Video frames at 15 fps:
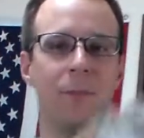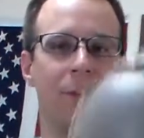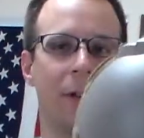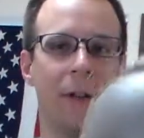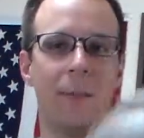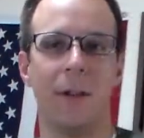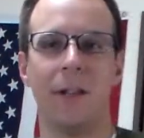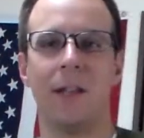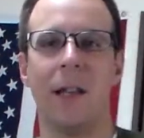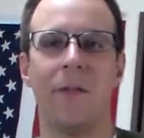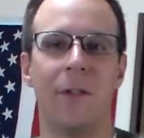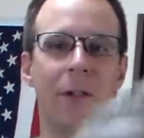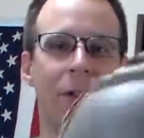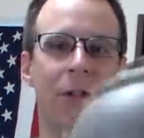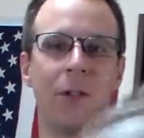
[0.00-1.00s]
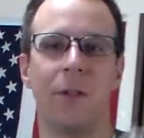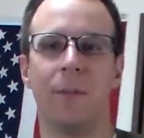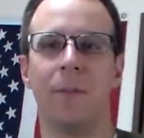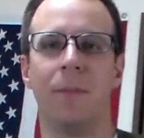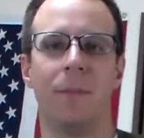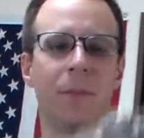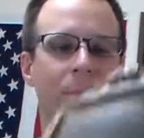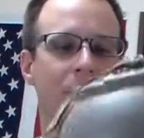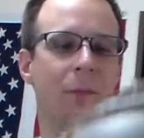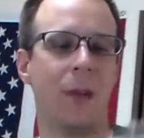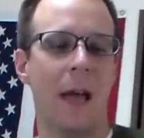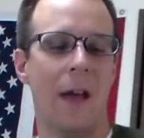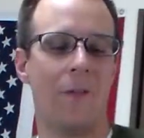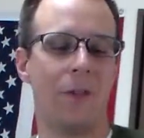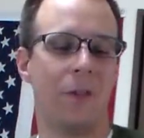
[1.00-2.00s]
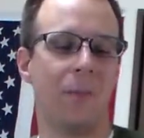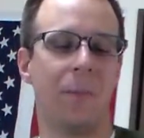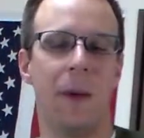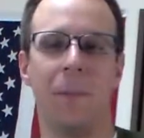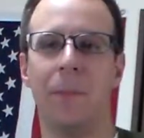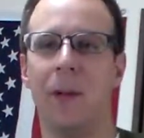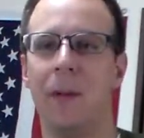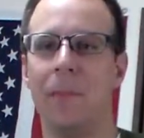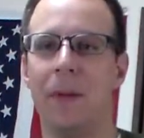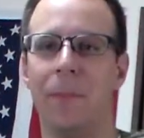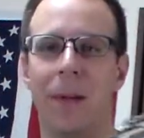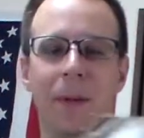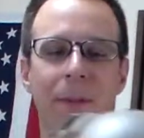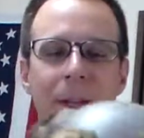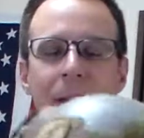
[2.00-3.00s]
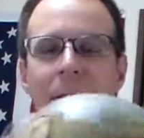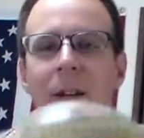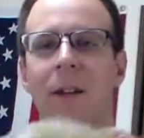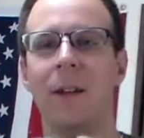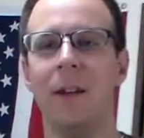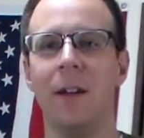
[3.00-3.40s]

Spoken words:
probably about as heavy as your average bump helmet, maybe.